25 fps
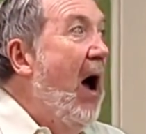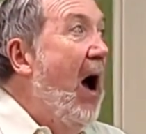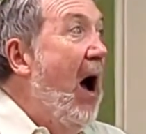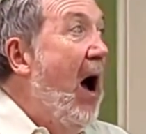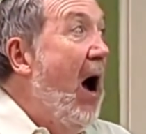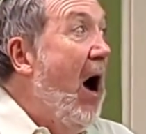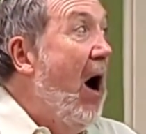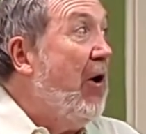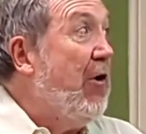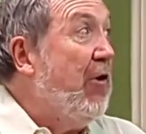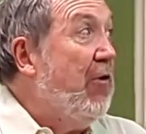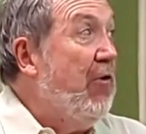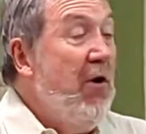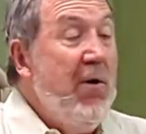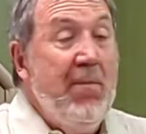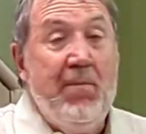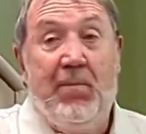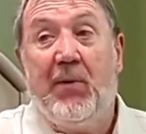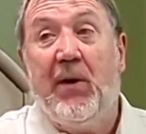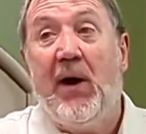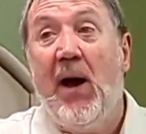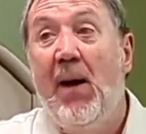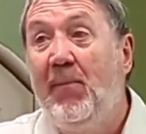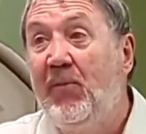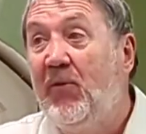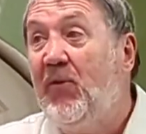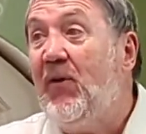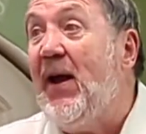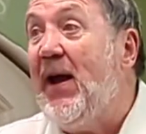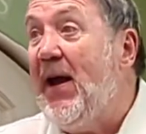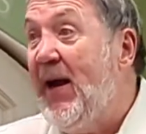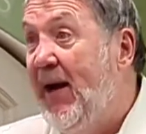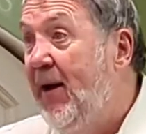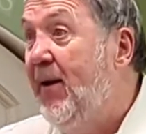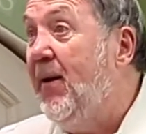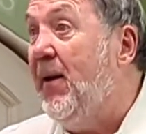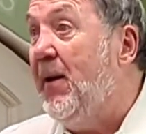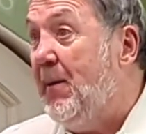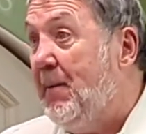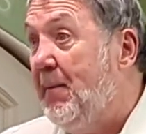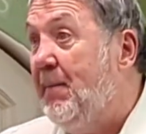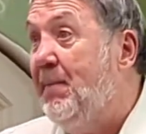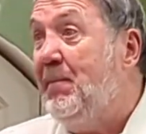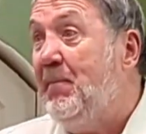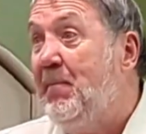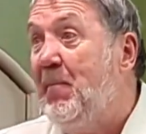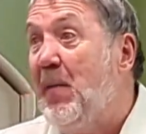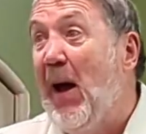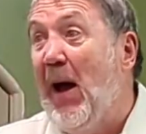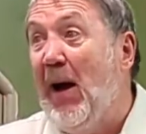a group comes to England,
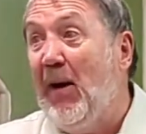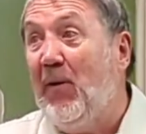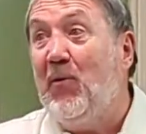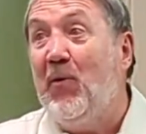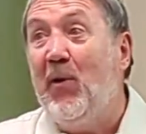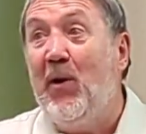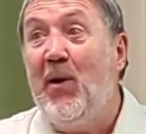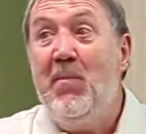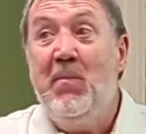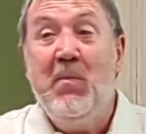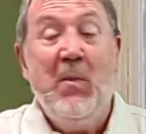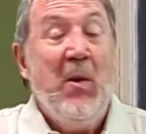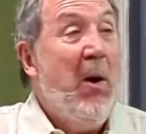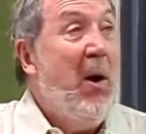actually,